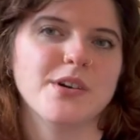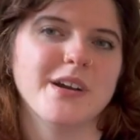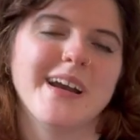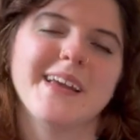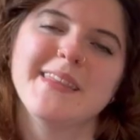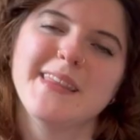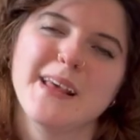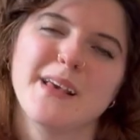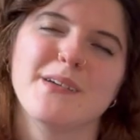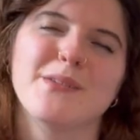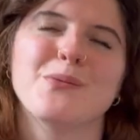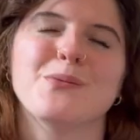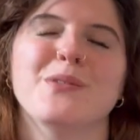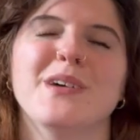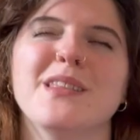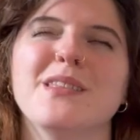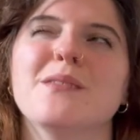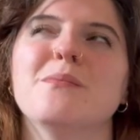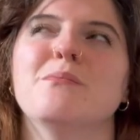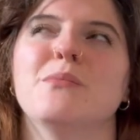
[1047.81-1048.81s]
I think
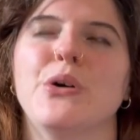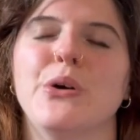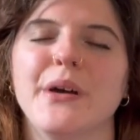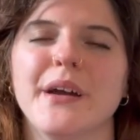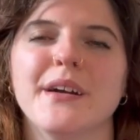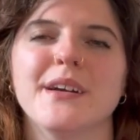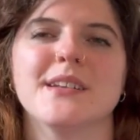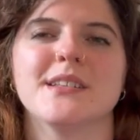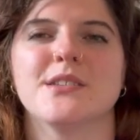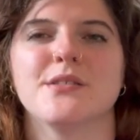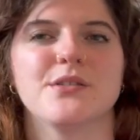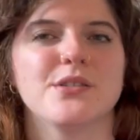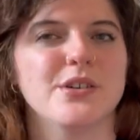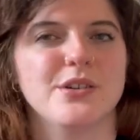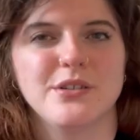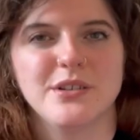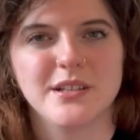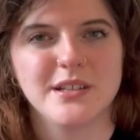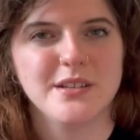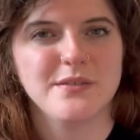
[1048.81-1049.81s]
with the mohair it's
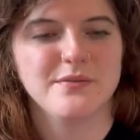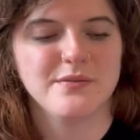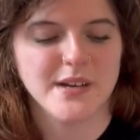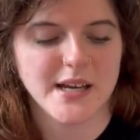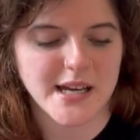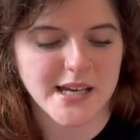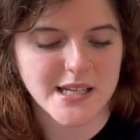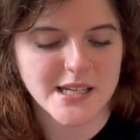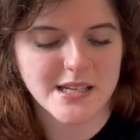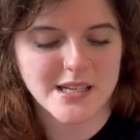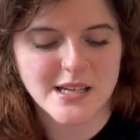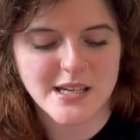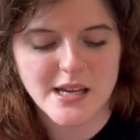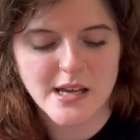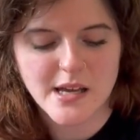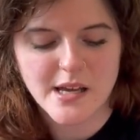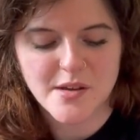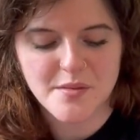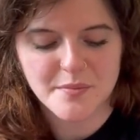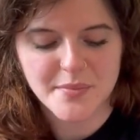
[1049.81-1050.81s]
totally fine,
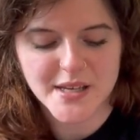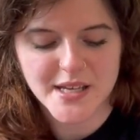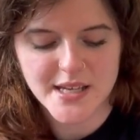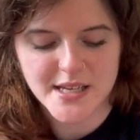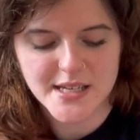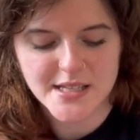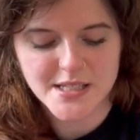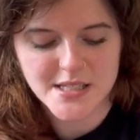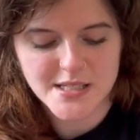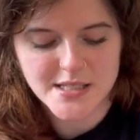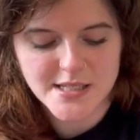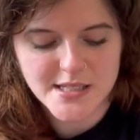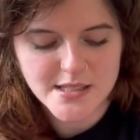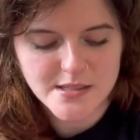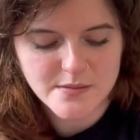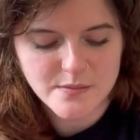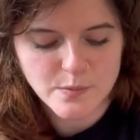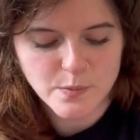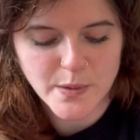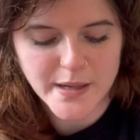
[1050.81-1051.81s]
but it just
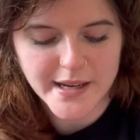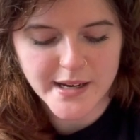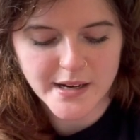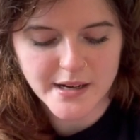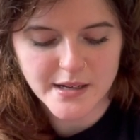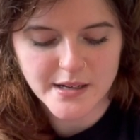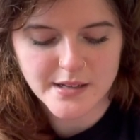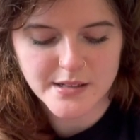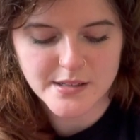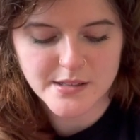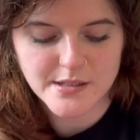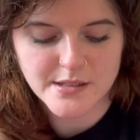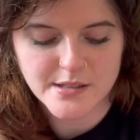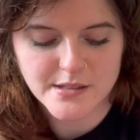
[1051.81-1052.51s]
doesn't wear